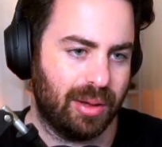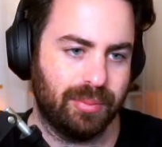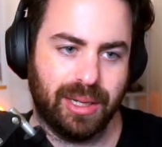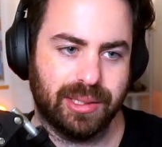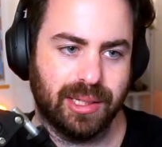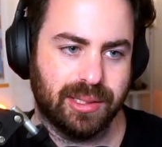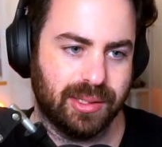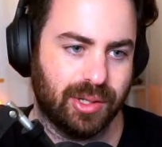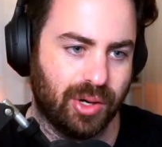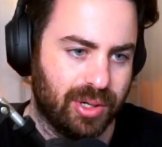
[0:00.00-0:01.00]
makes sense.
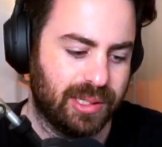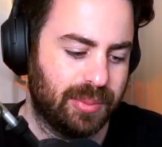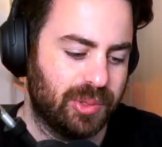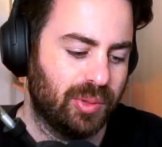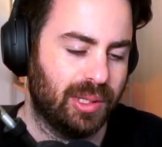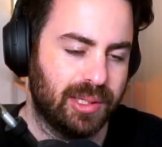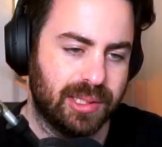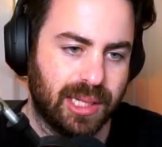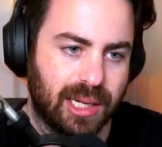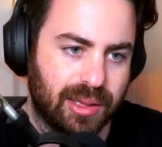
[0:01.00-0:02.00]
This card is absolutely
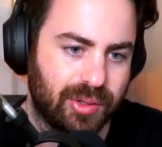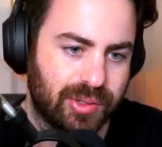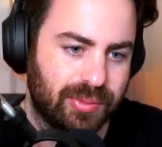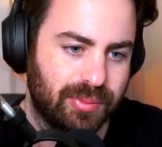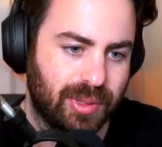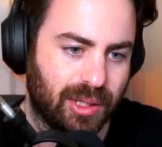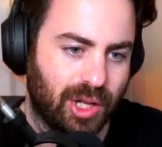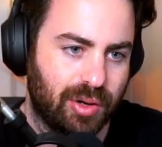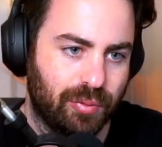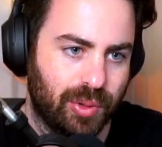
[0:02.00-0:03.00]
insane, and there's a
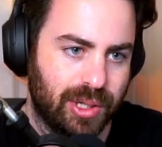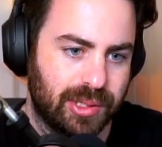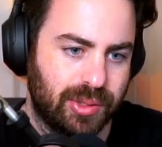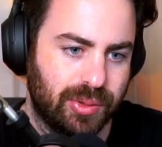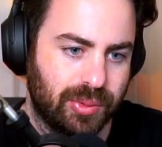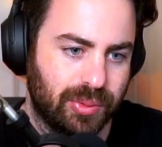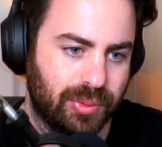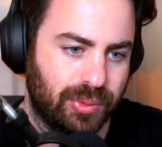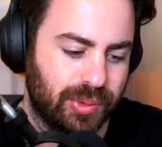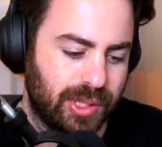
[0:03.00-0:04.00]
ton of ways to
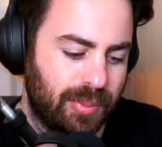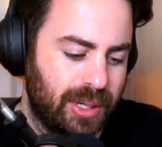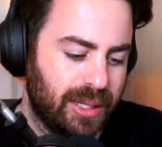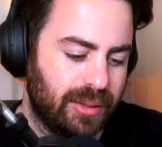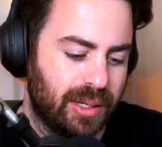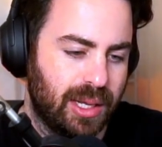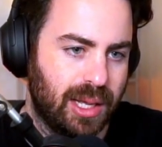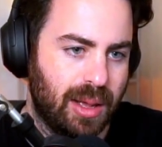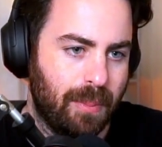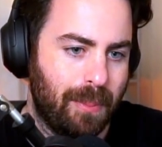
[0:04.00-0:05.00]
summon it.
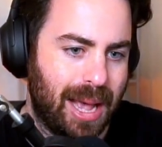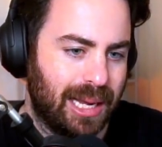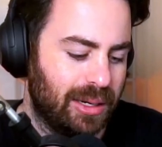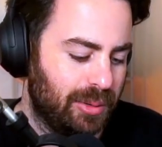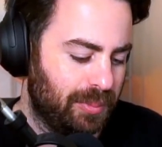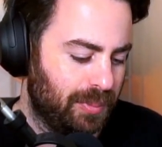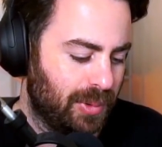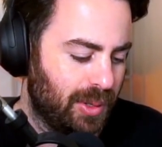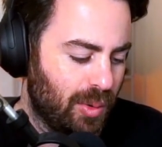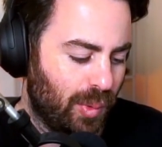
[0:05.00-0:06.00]
Magnum.
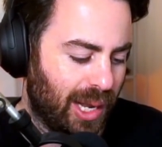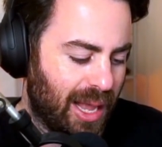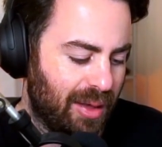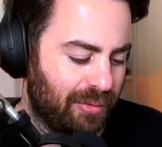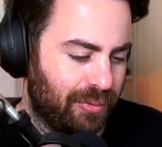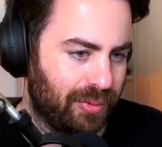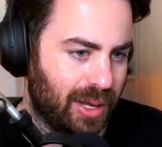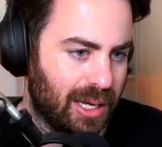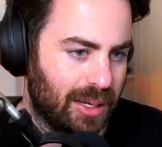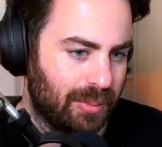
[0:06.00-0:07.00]
We have
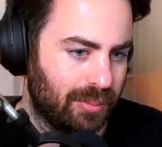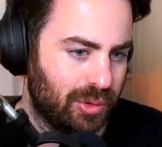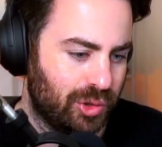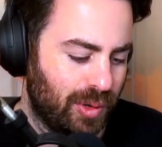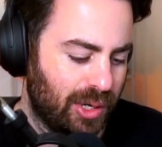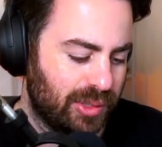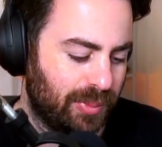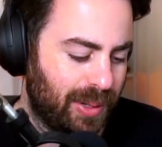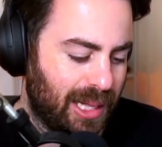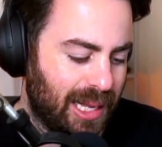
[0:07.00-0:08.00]
Drago
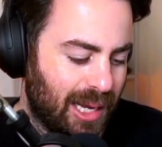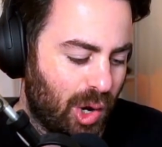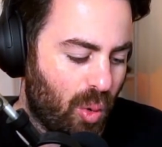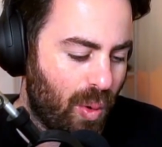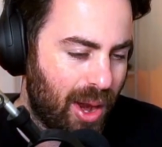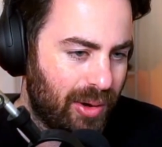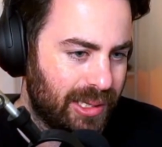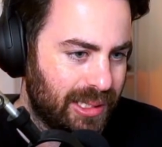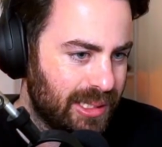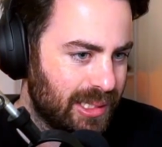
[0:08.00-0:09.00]
Stapelia,
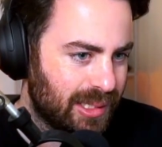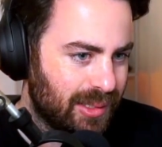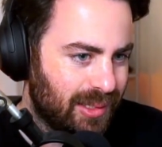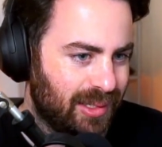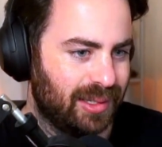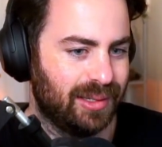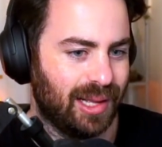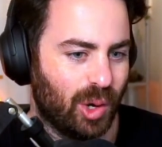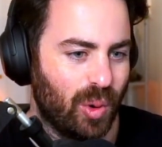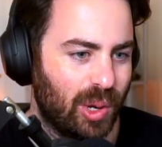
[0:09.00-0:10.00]
Queritus.
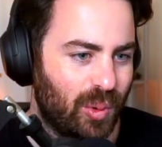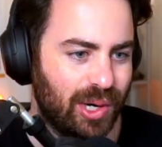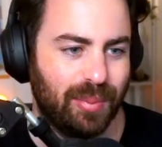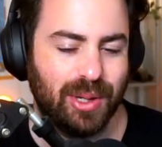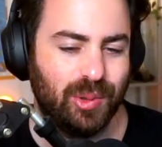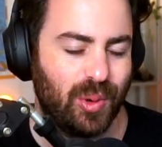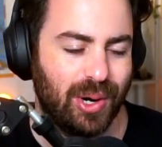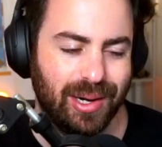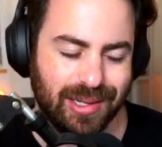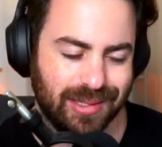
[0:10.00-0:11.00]
A quick word about
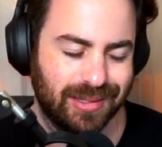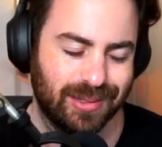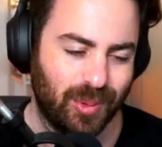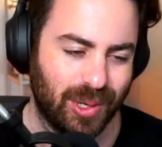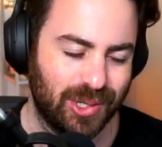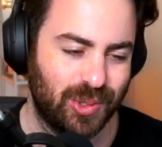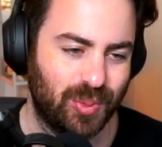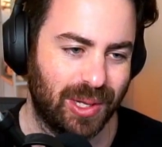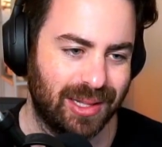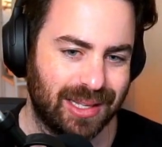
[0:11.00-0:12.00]
Queritus. Why did you
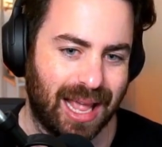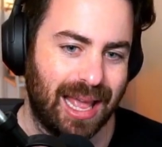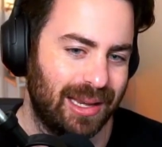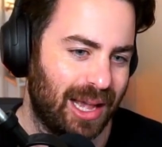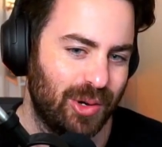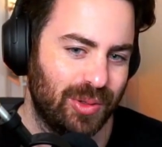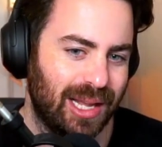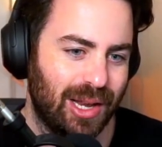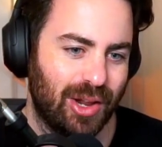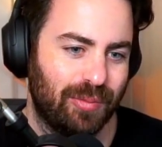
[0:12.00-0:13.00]
play this? I don't think a
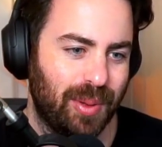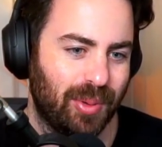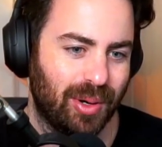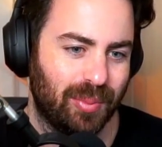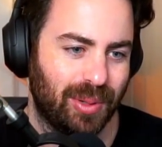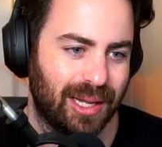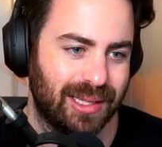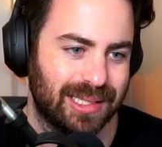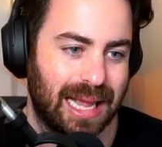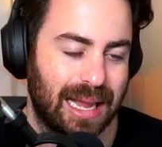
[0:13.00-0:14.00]
lot of people are playing
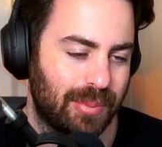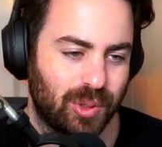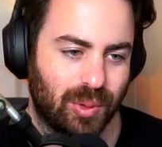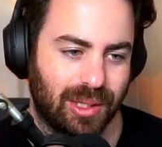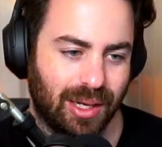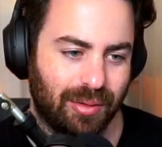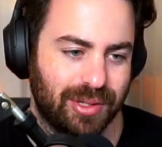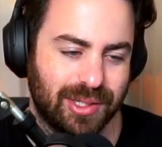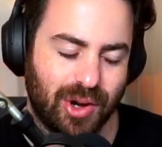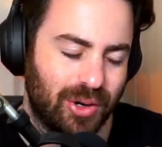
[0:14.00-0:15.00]
this. I absolutely love
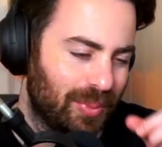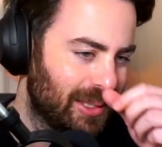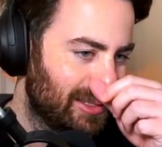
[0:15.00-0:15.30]
this card, but